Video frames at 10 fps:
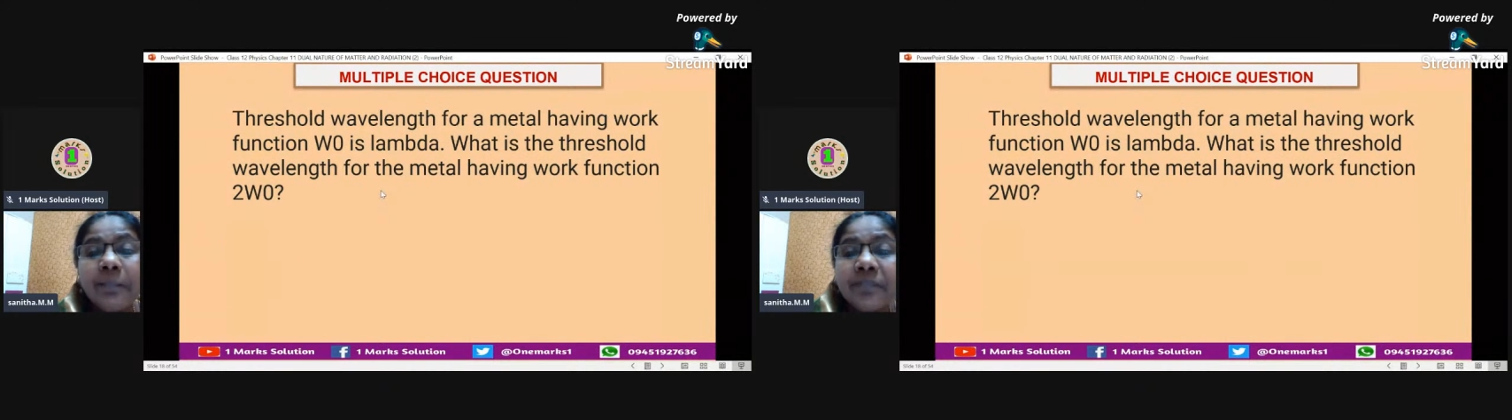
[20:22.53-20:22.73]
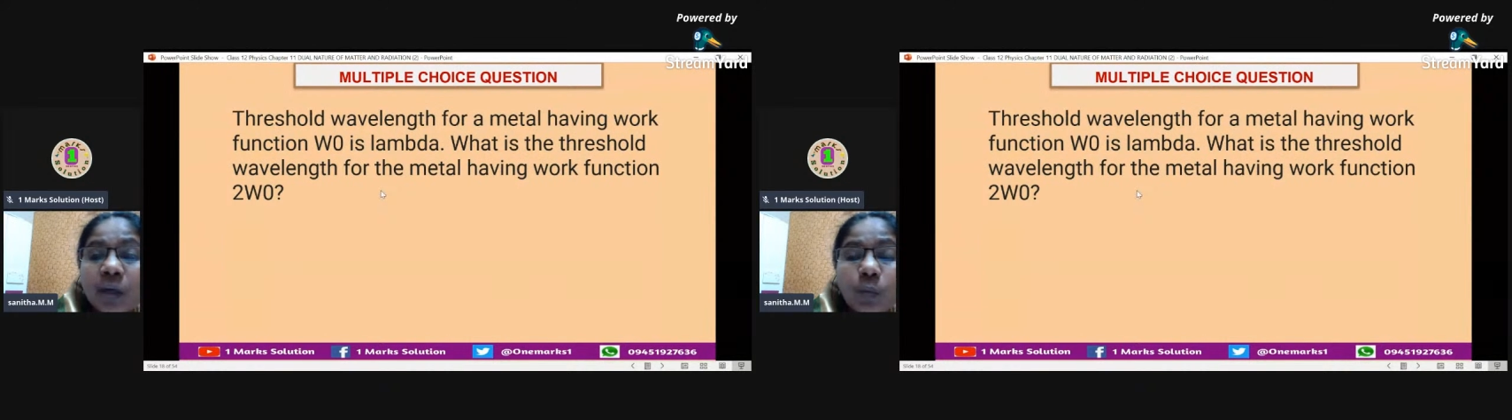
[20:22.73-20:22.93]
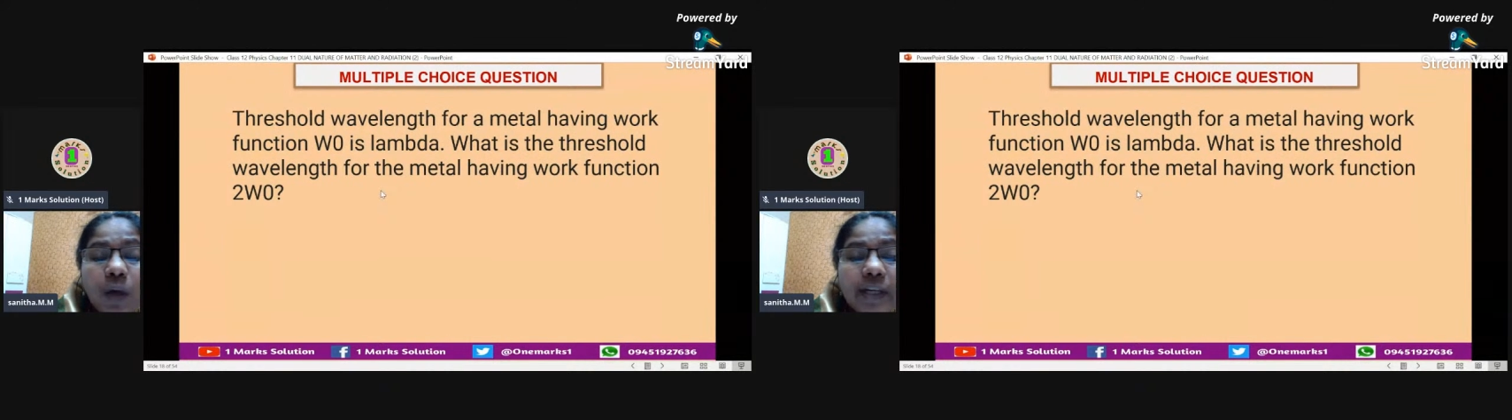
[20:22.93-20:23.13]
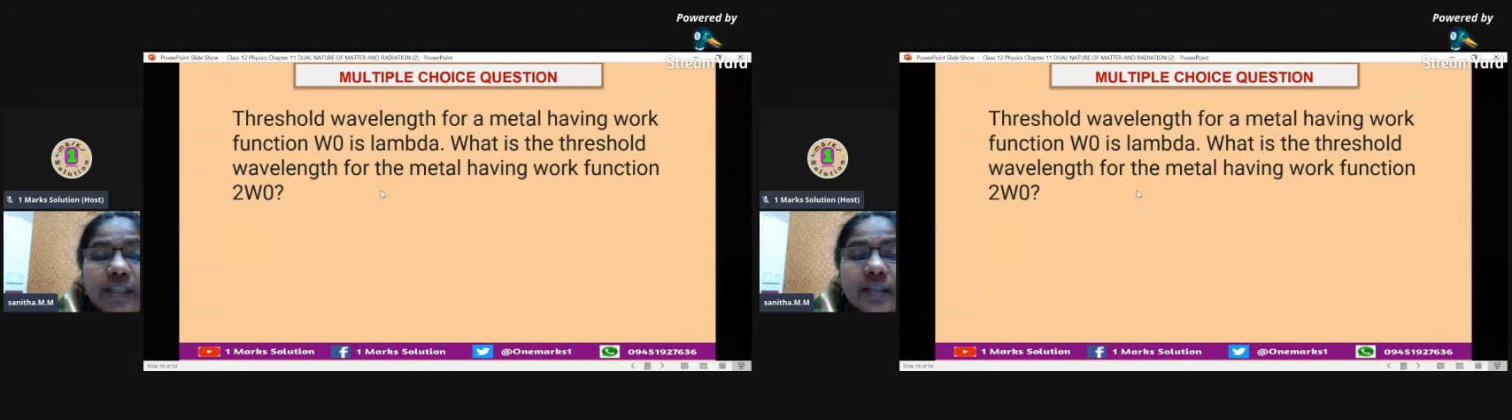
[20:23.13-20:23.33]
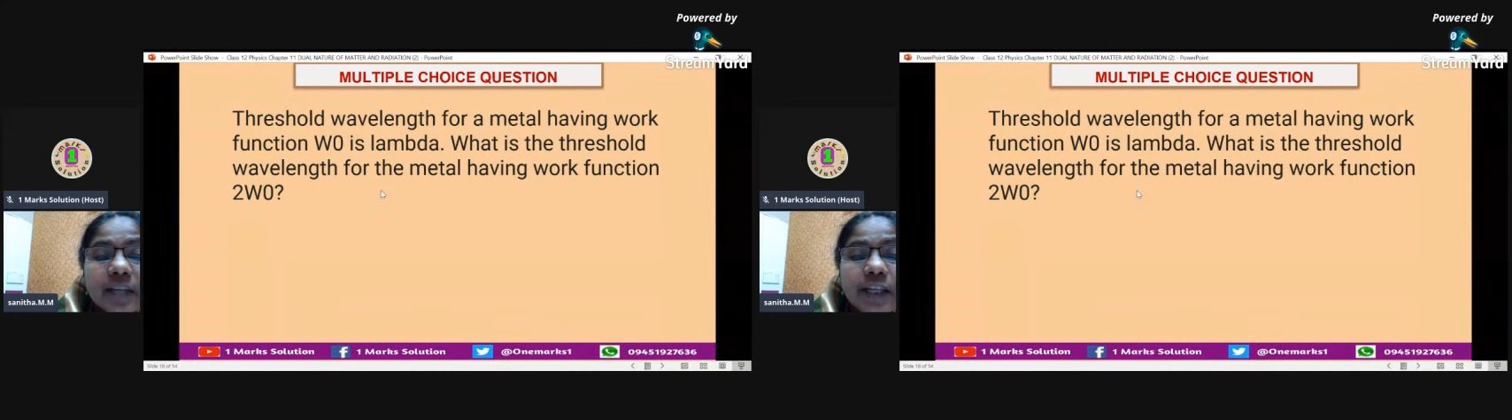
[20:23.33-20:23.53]
What is the
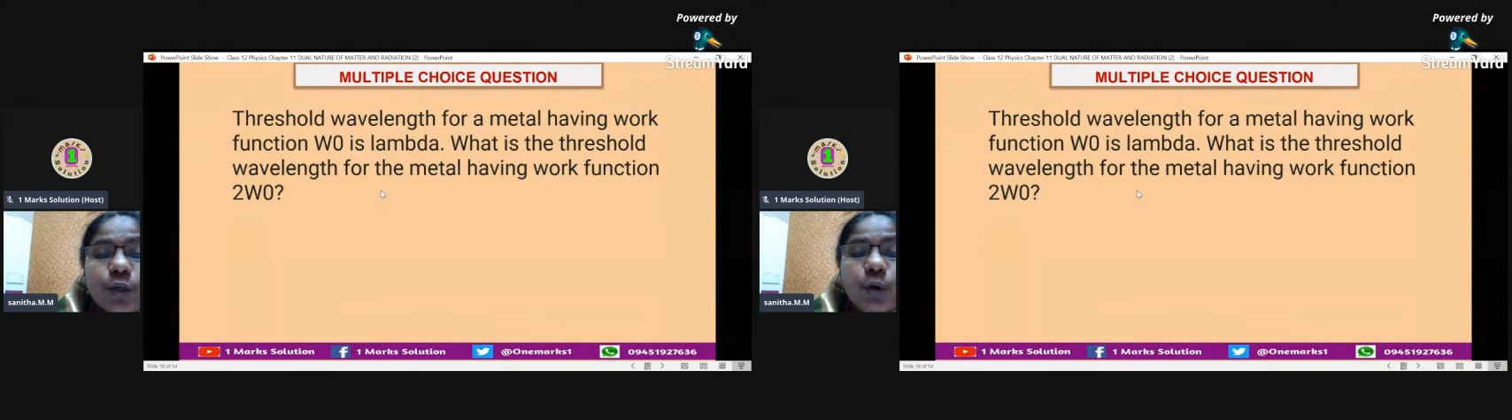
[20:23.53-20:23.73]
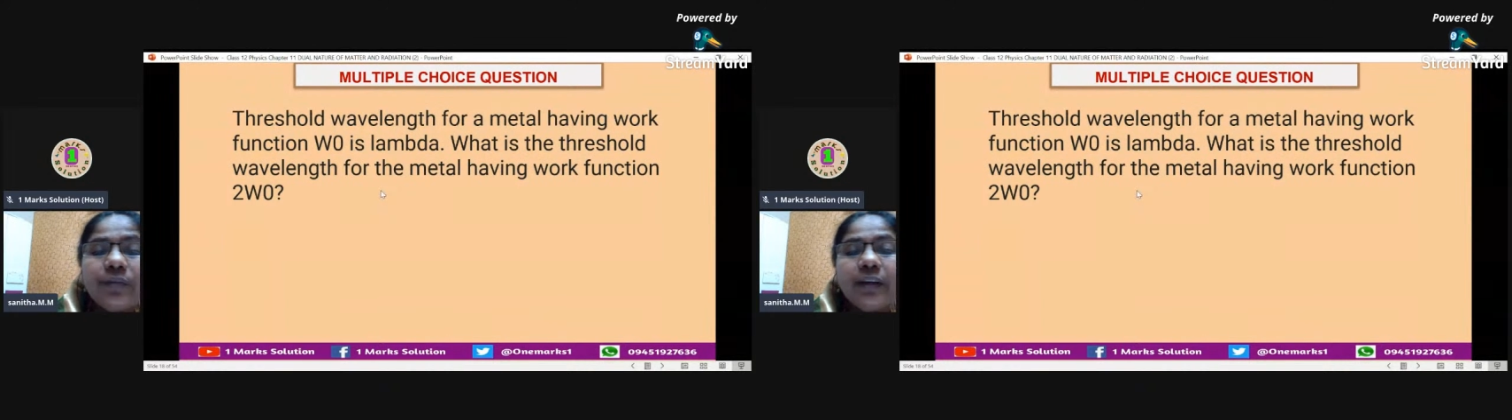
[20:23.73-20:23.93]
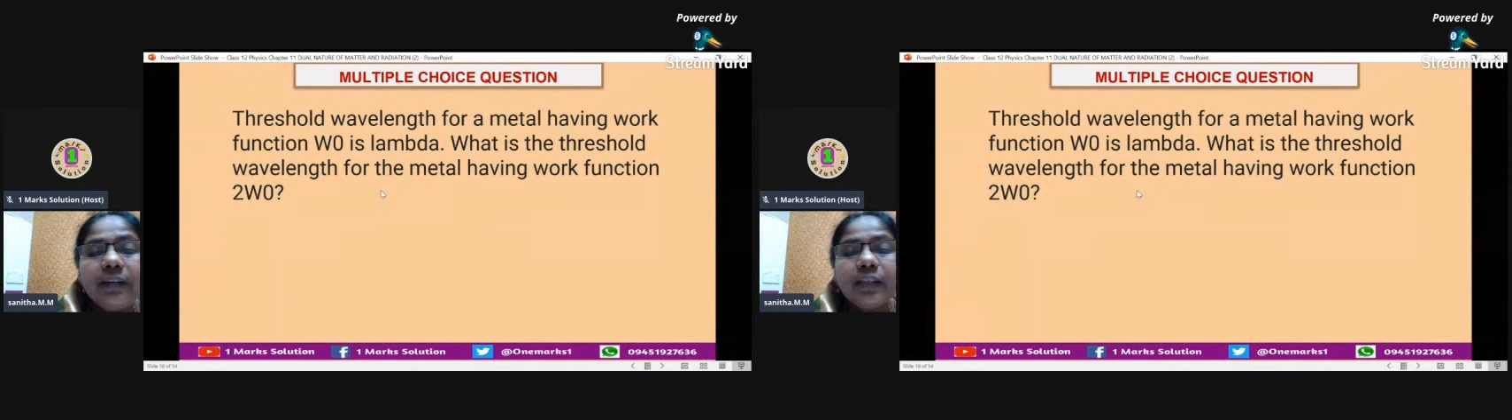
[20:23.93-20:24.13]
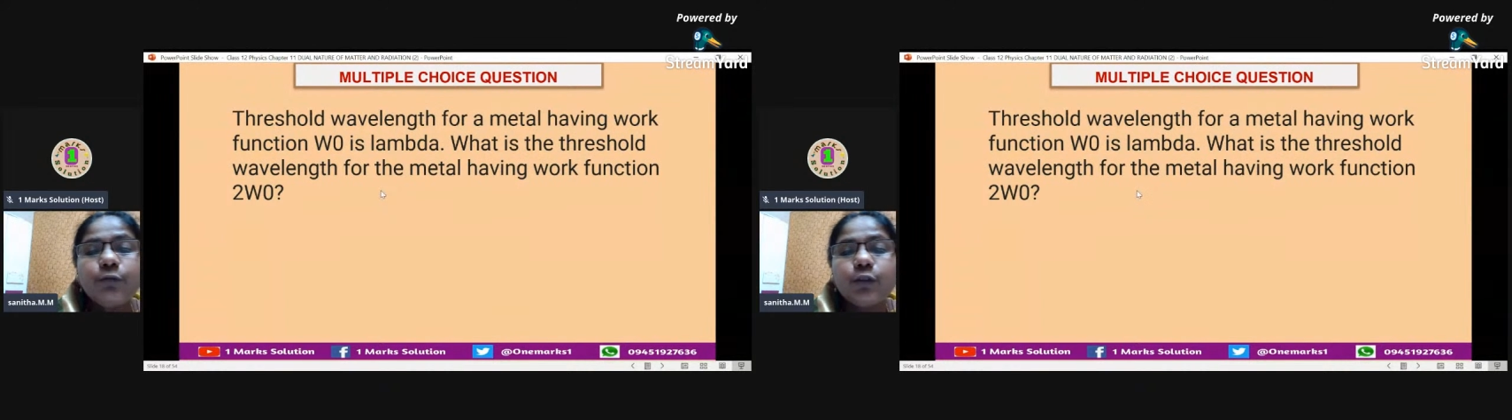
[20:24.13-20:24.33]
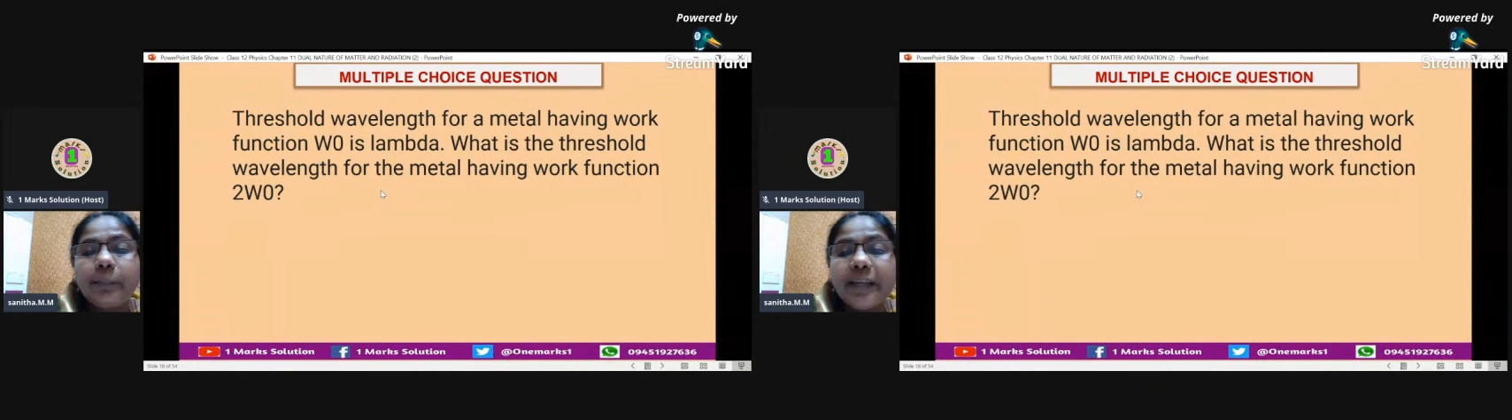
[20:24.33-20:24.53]
threshold wavelength for the
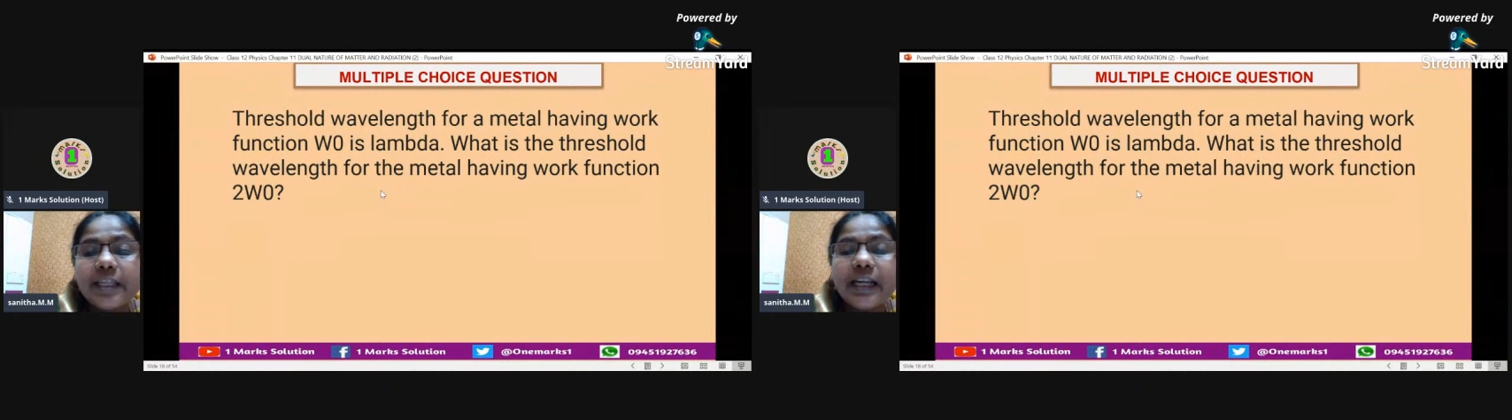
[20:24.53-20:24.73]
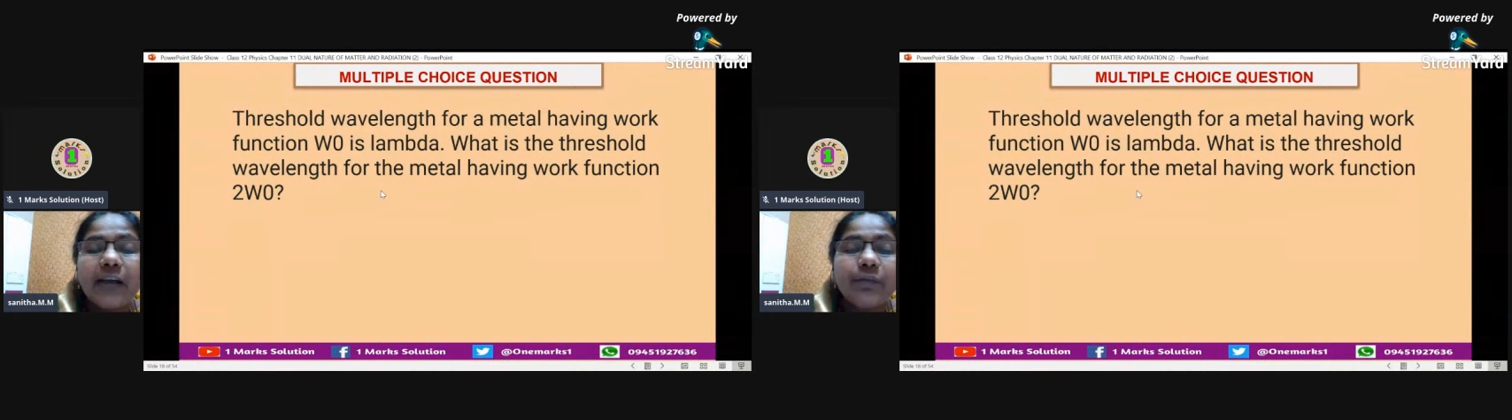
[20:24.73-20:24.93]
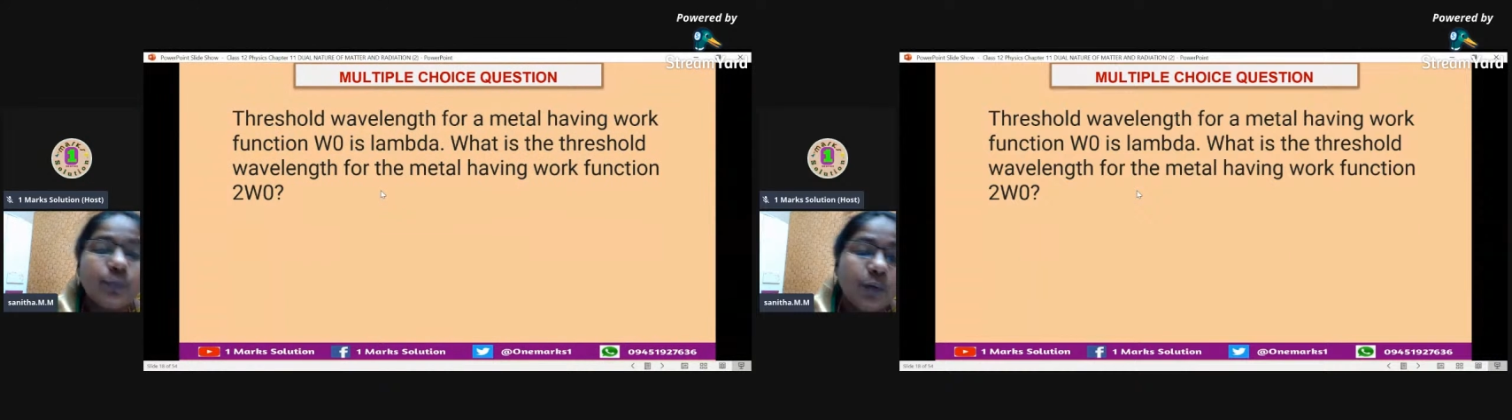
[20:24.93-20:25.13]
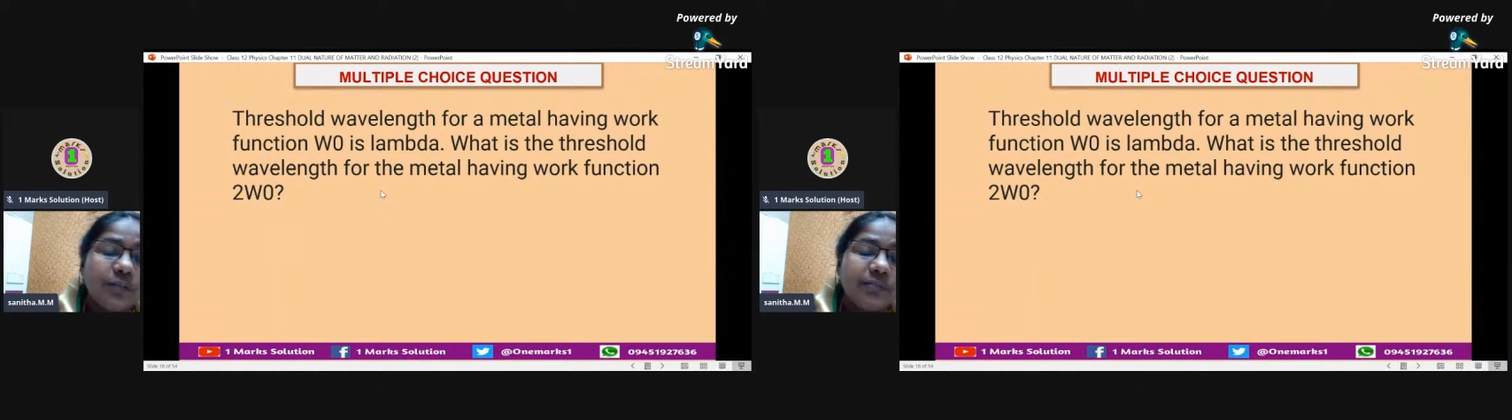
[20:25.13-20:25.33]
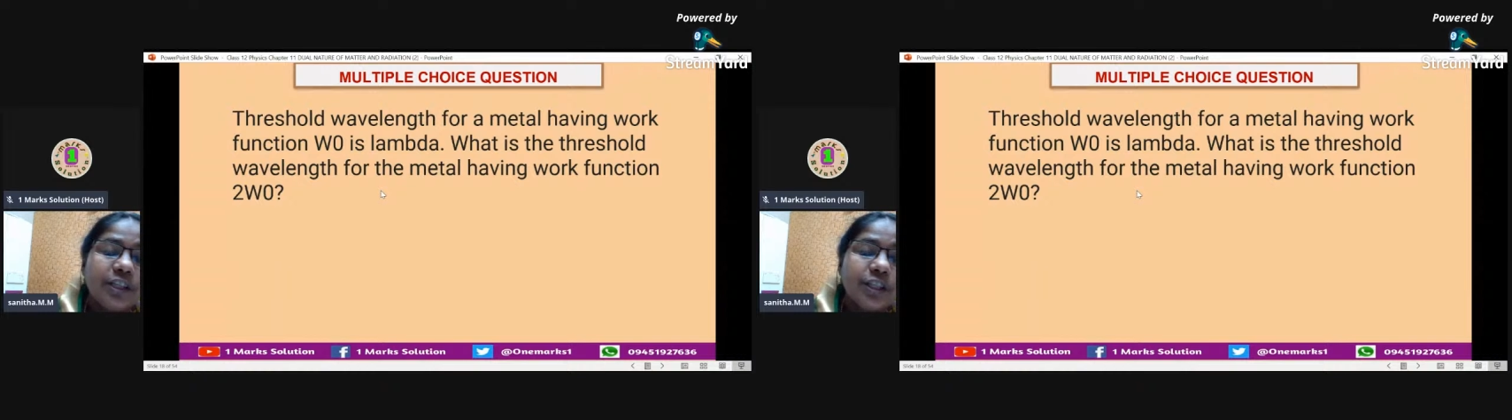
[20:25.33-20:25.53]
metal having work
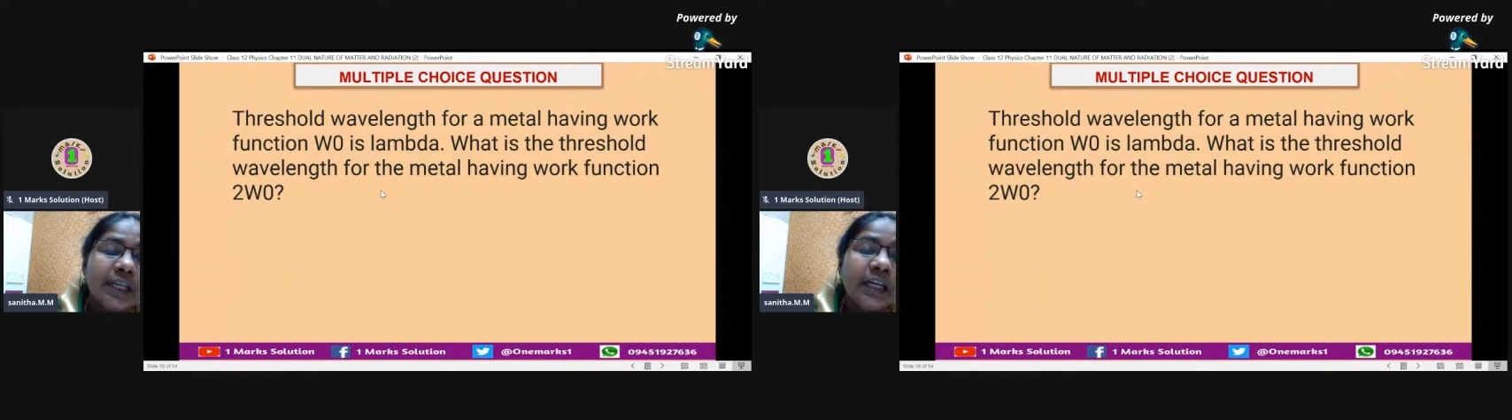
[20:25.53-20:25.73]
function?